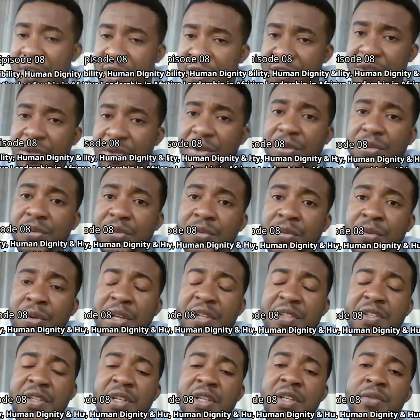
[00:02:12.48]
pleasure
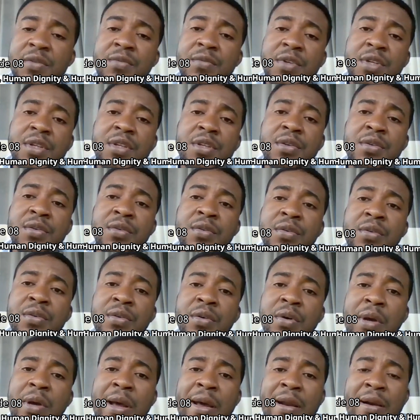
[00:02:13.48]
to exchange with
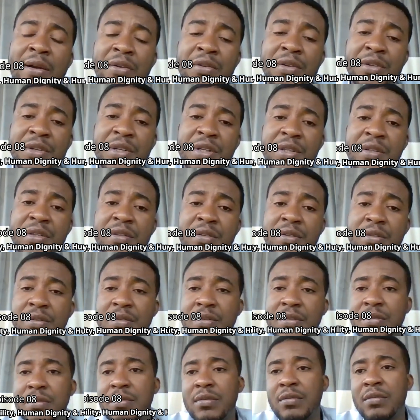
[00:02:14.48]
you around
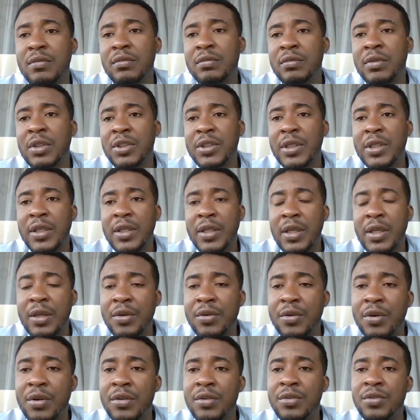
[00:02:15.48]
this, what I
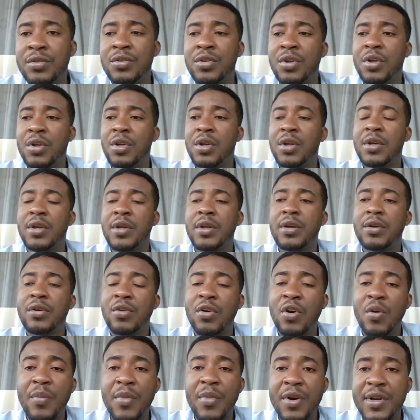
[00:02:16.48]
can call
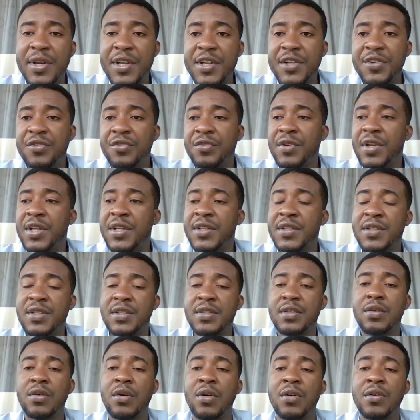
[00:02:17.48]
common
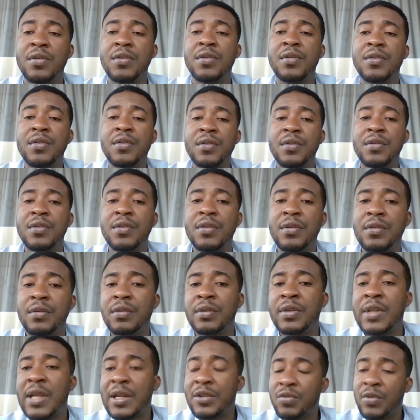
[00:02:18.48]
interests on
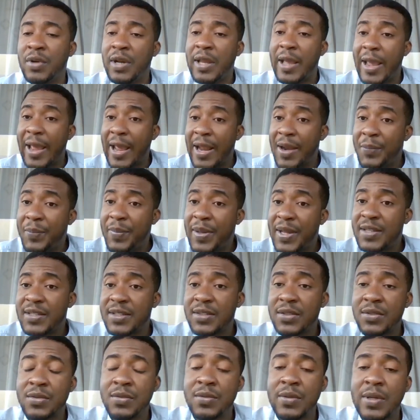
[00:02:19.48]
that will help
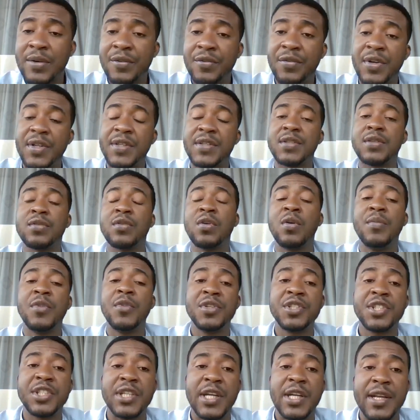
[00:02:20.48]
us to address
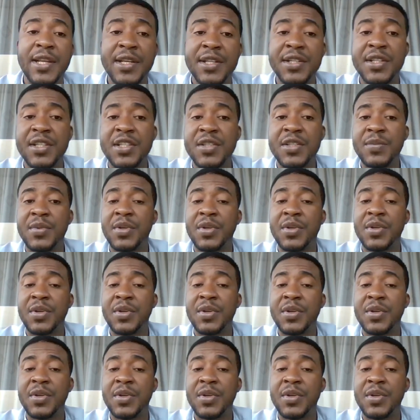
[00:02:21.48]
common challenges
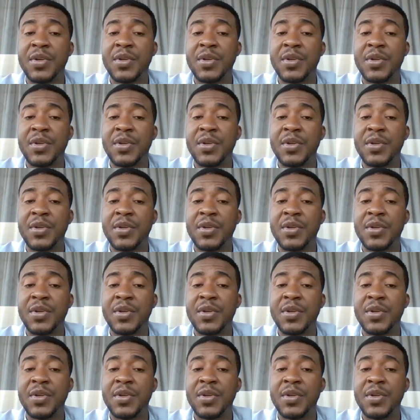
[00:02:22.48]
because